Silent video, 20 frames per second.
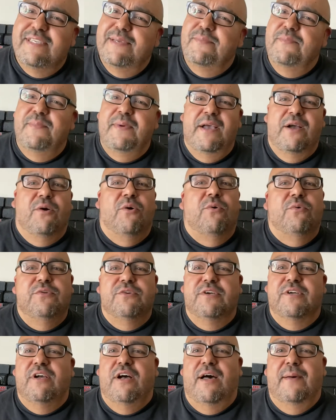of my
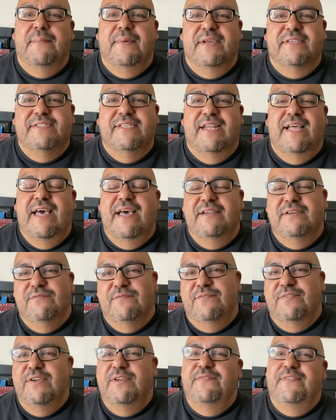older comics that I hadn't
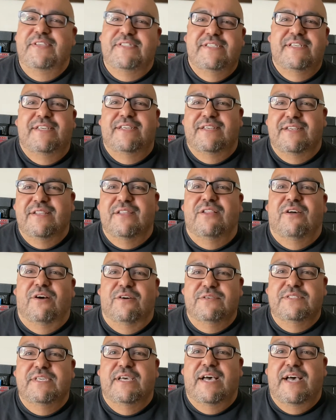revisited in a
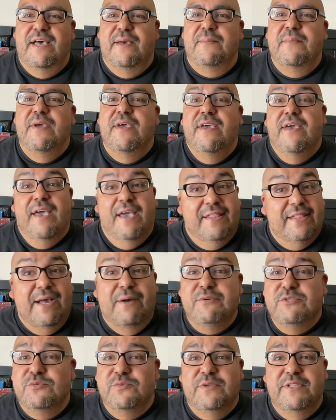long time, and that
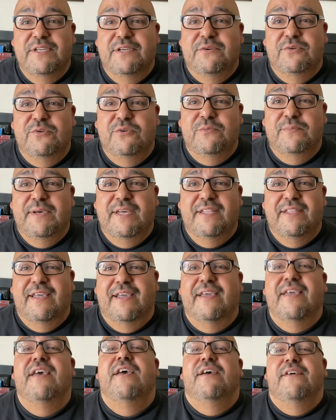was really cool, man.
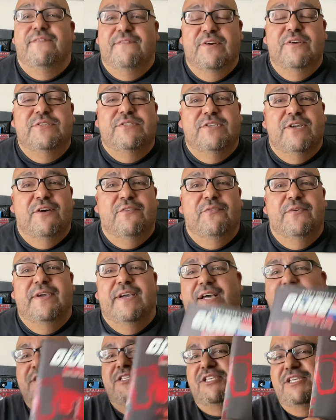Like, first off, we
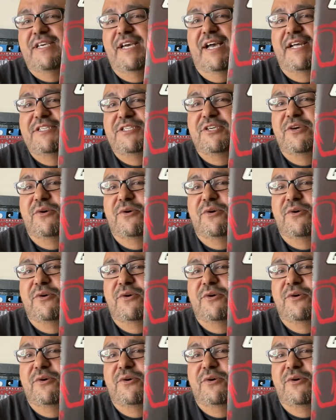got G.I. Joe